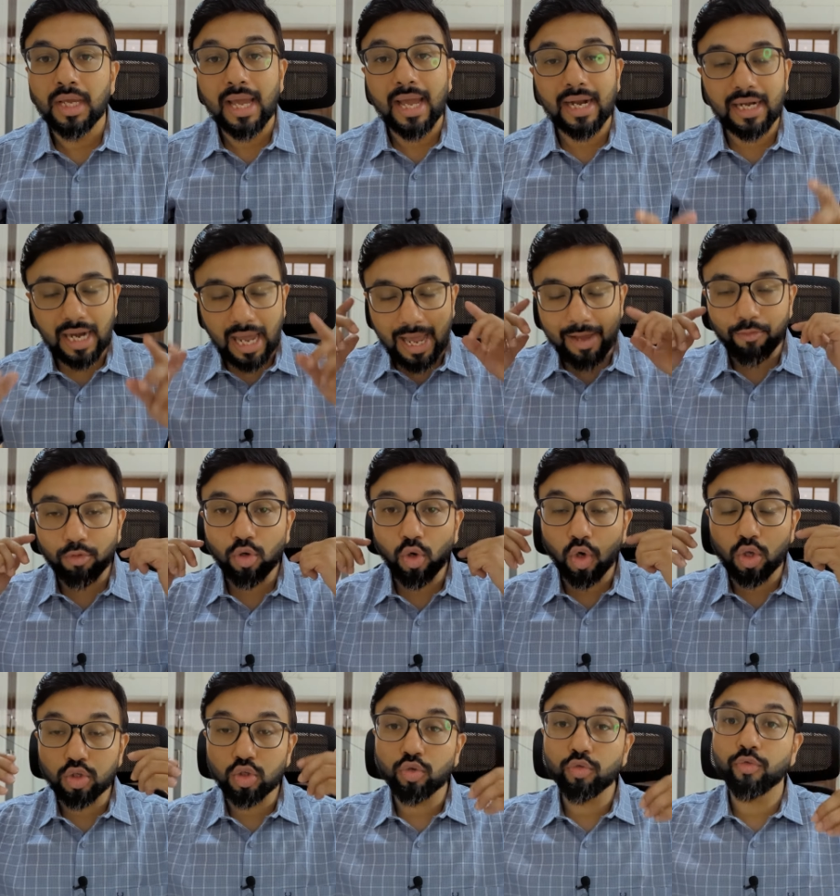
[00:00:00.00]
And I would
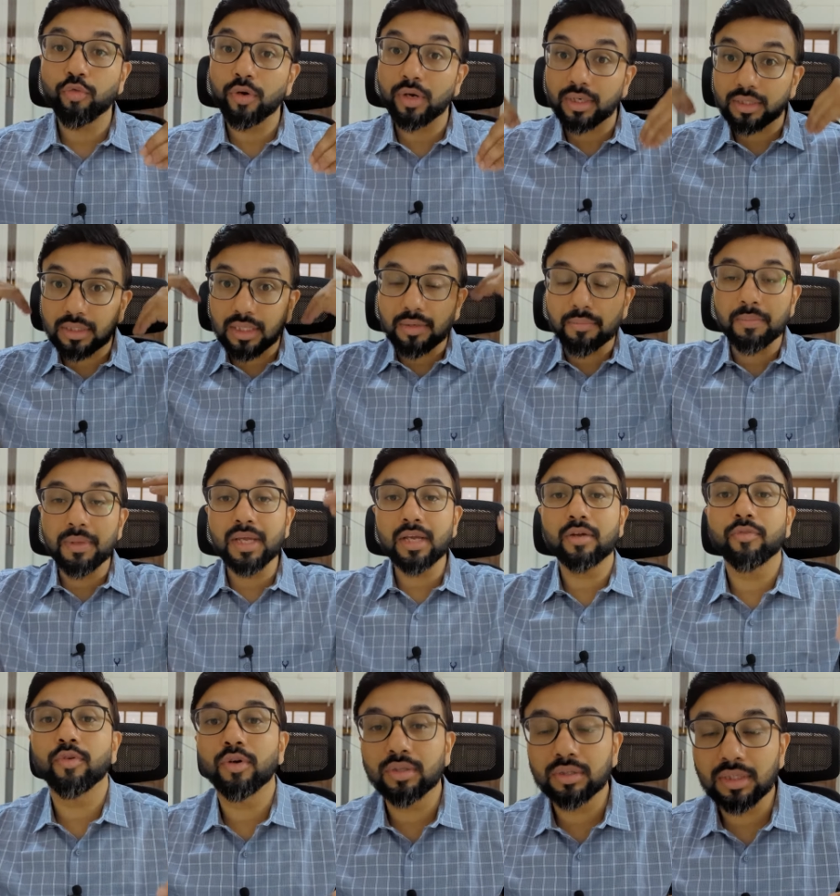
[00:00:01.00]
also further make
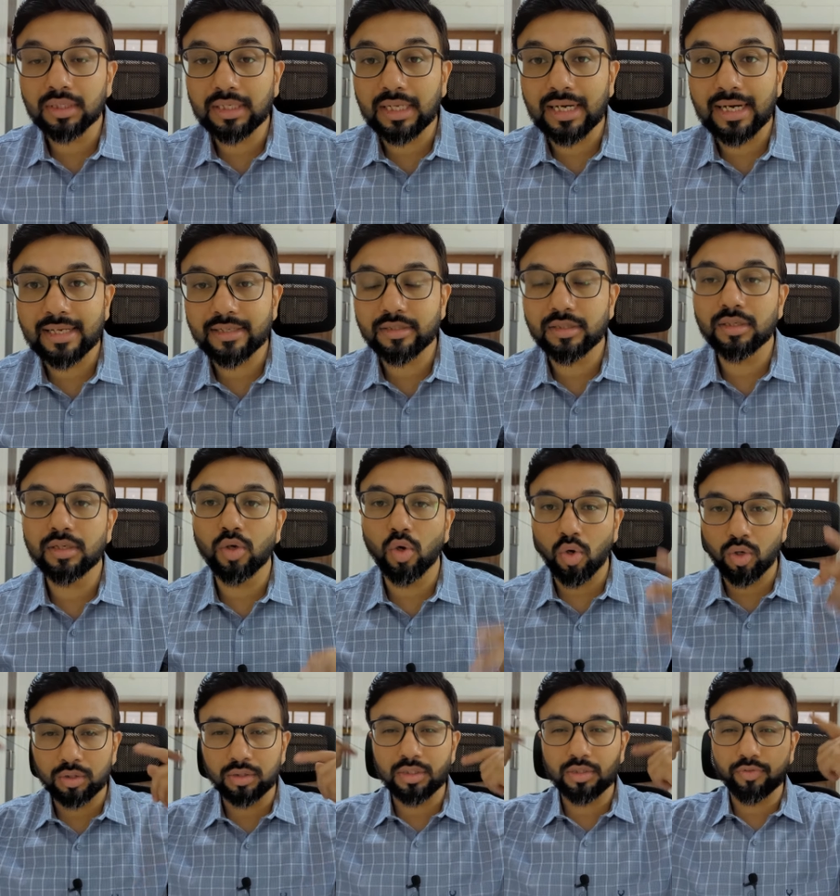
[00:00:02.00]
further connection
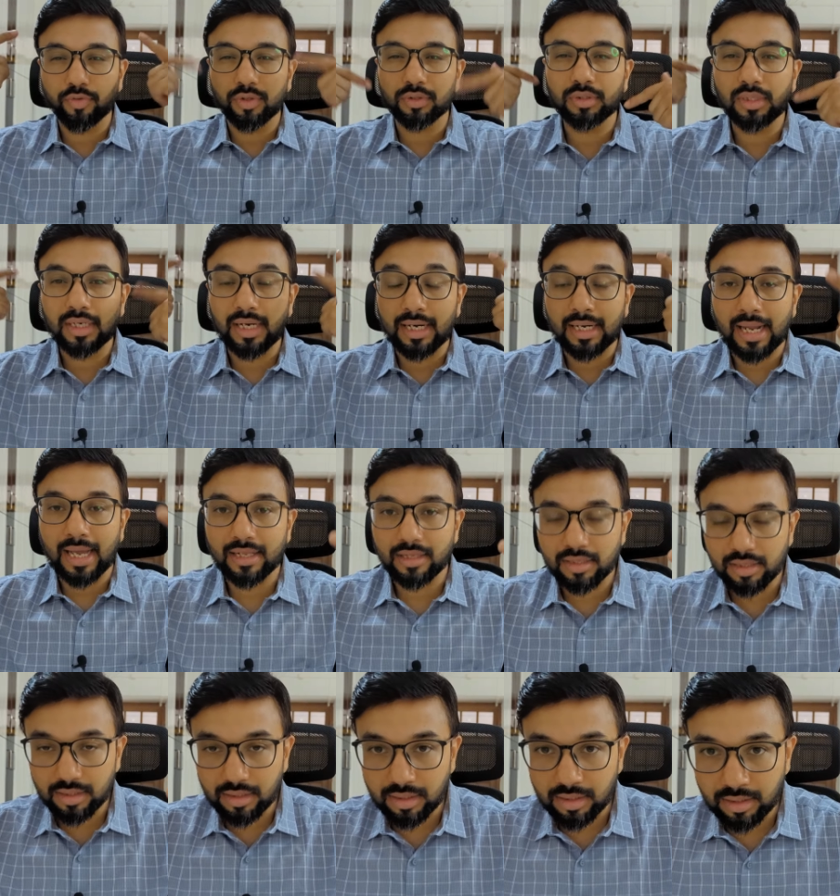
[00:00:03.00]
or this further
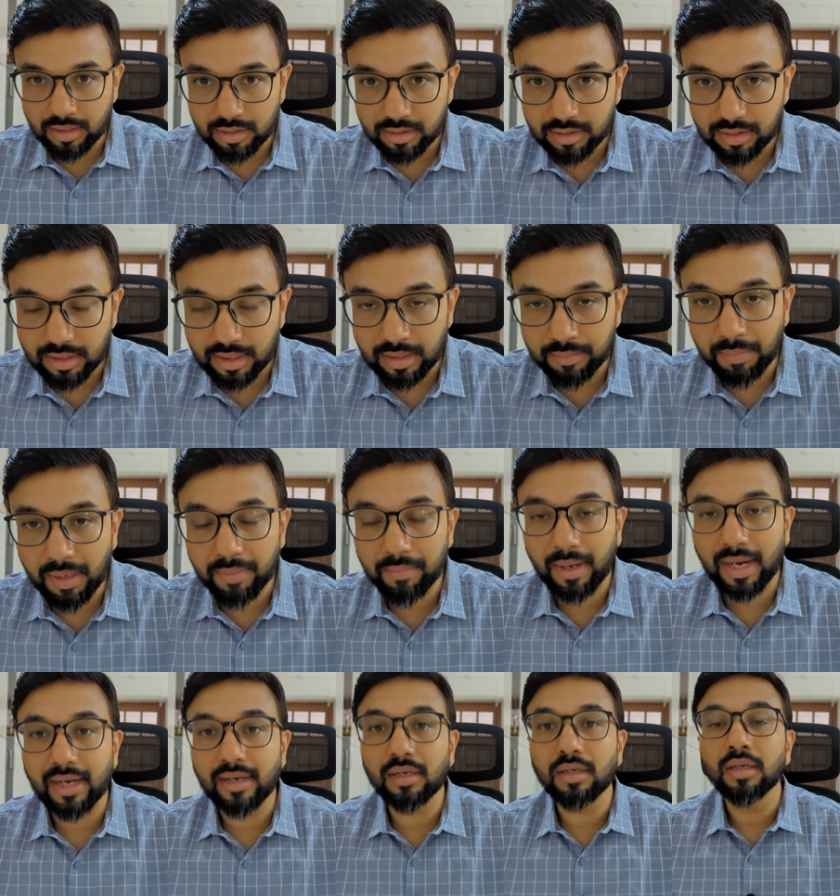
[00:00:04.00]
analysis in my
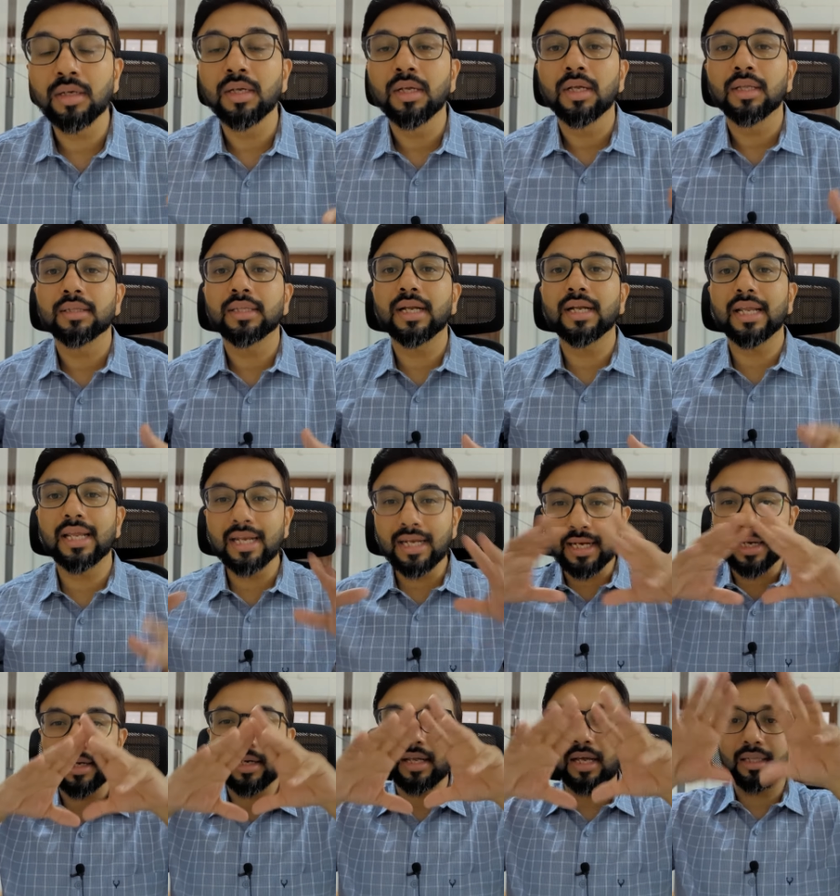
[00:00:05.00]
mind that in
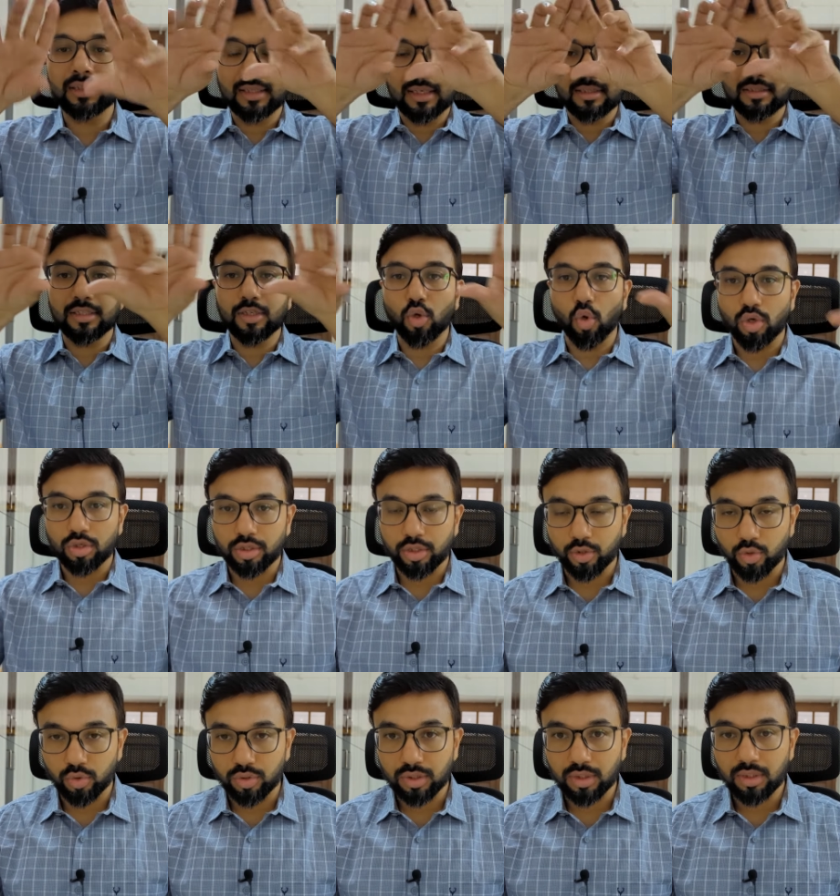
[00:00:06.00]
India there is a
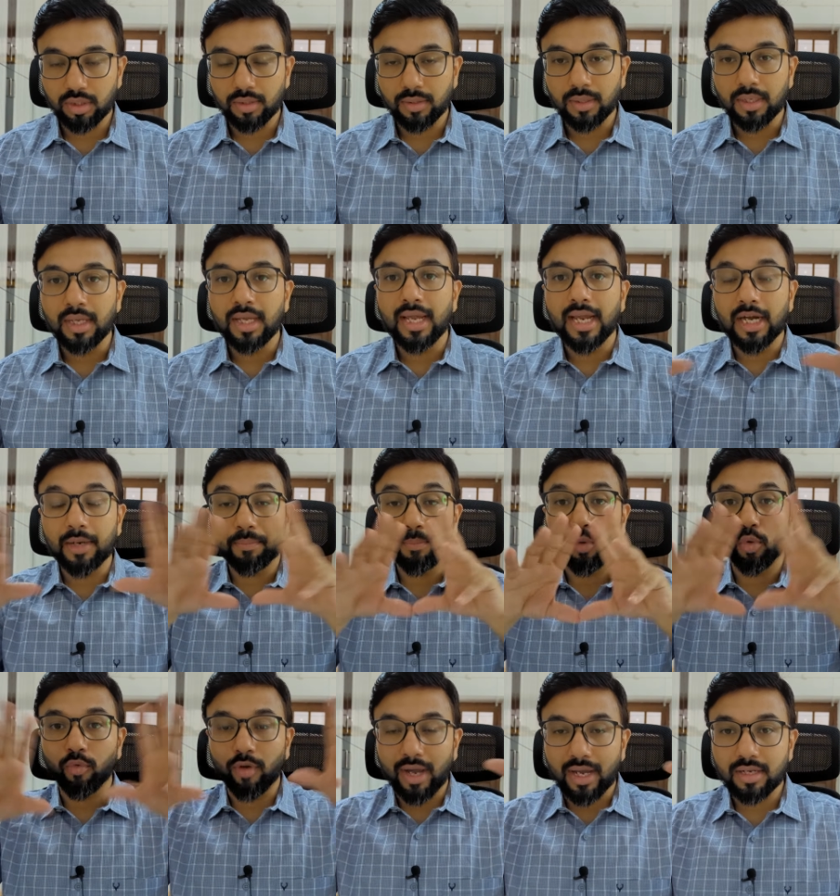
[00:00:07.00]
constitution. It
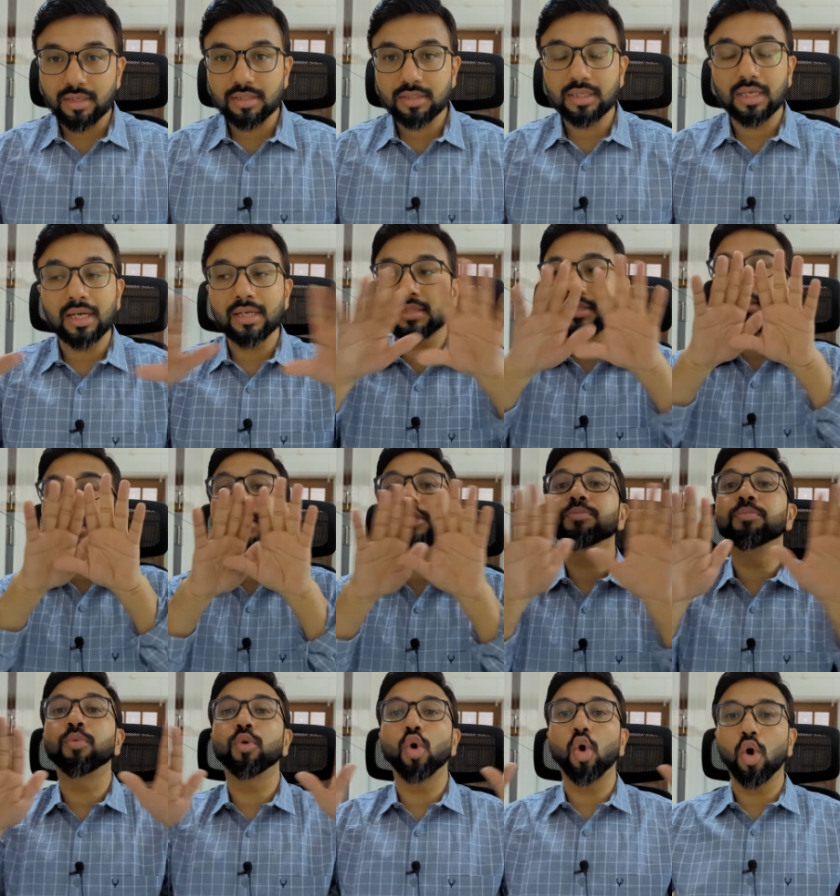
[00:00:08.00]
provides us these
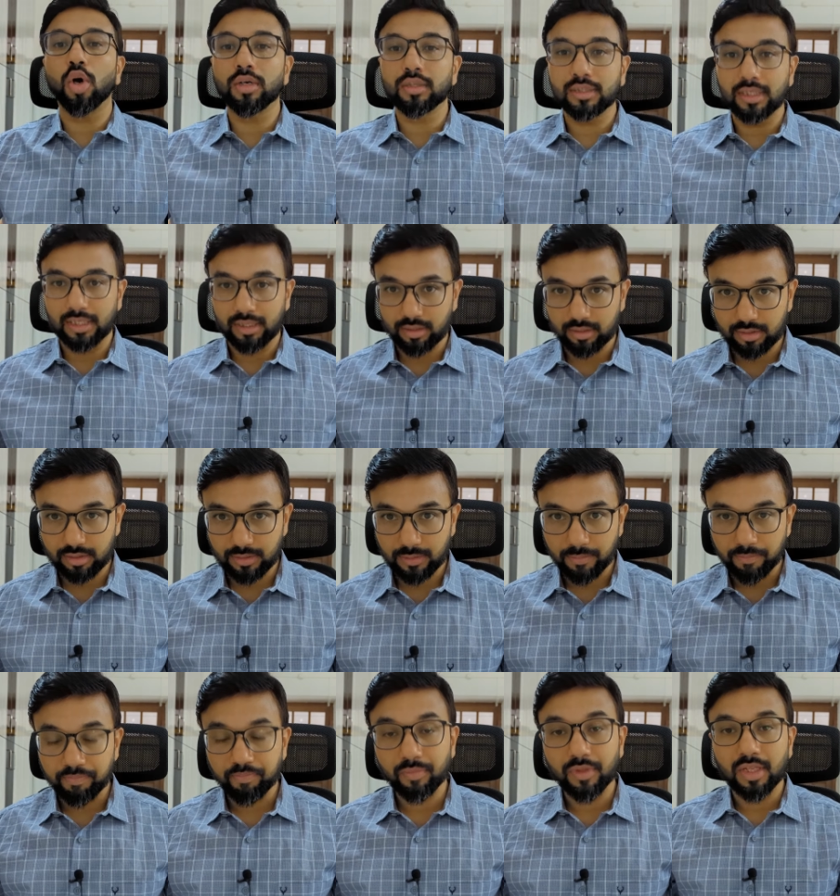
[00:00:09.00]
broad things.
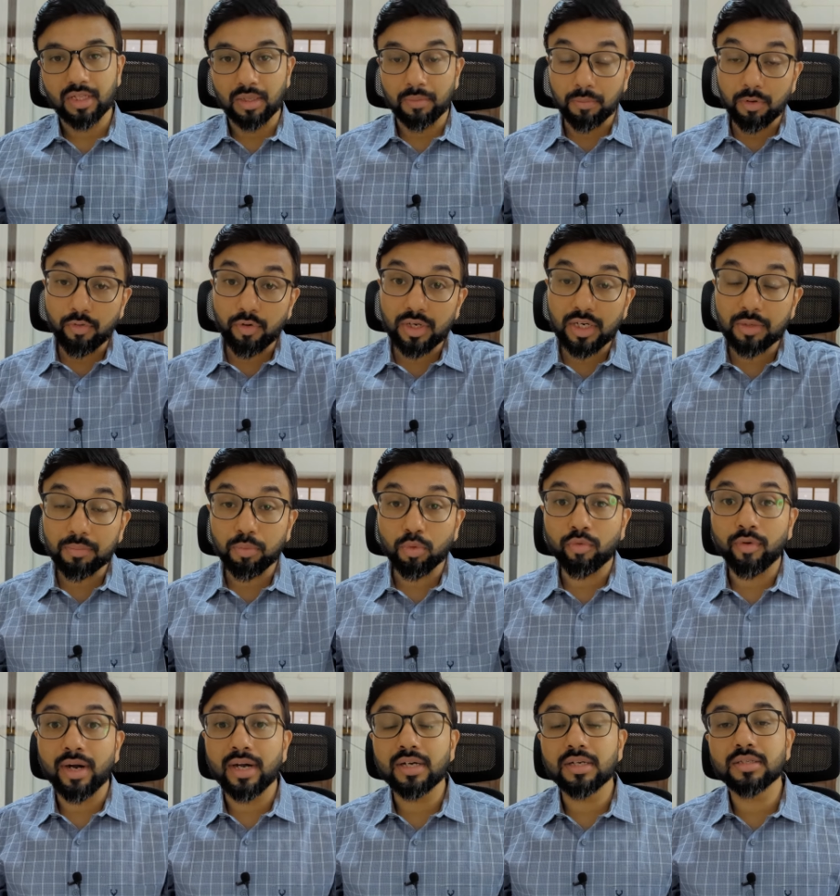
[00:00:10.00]
Number one, it
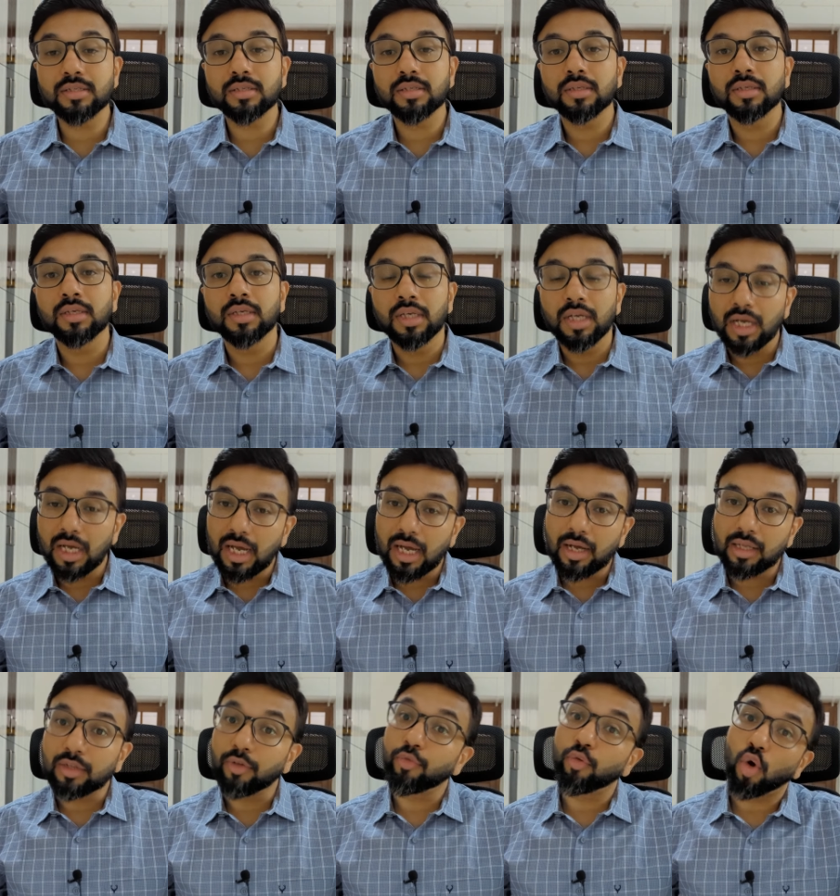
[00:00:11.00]
provides
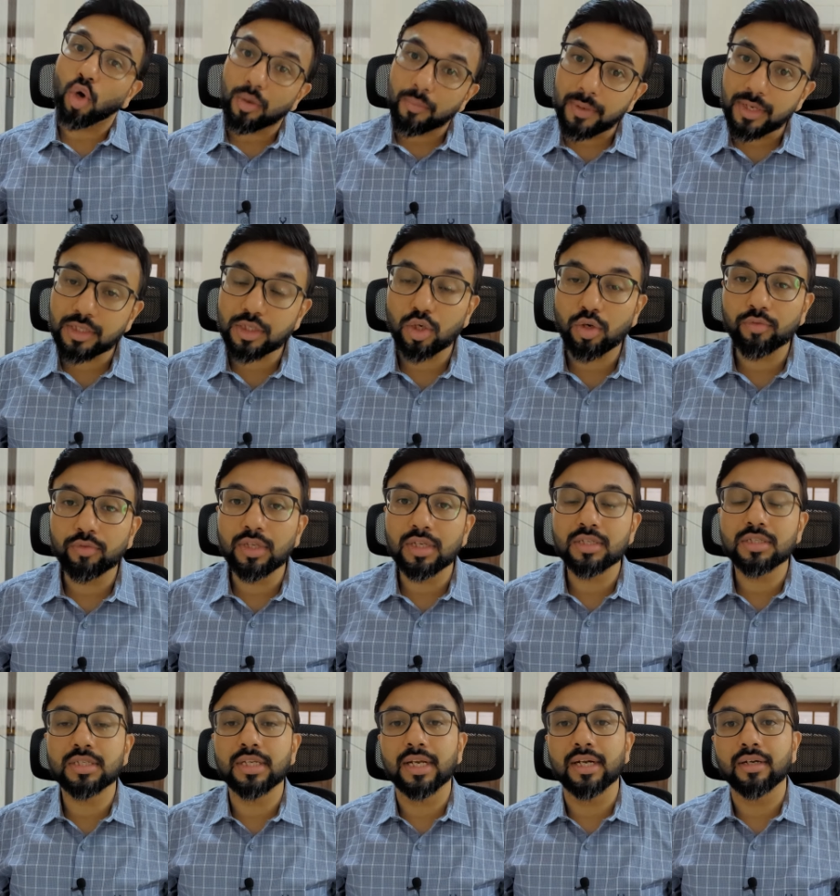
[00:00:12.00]
the formation of the
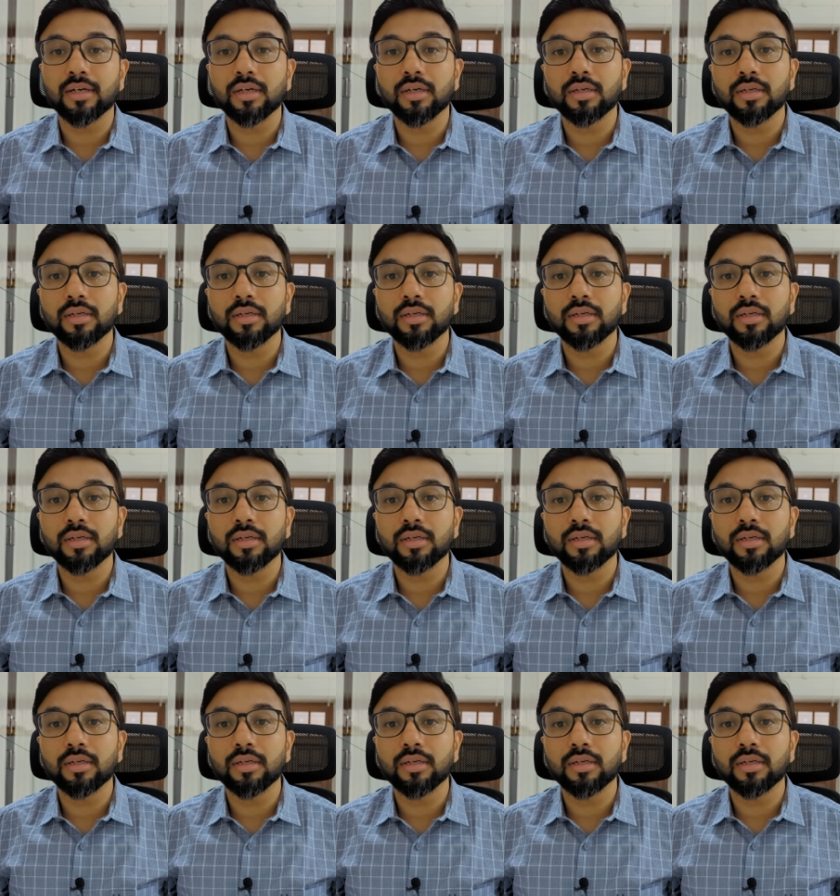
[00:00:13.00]
state.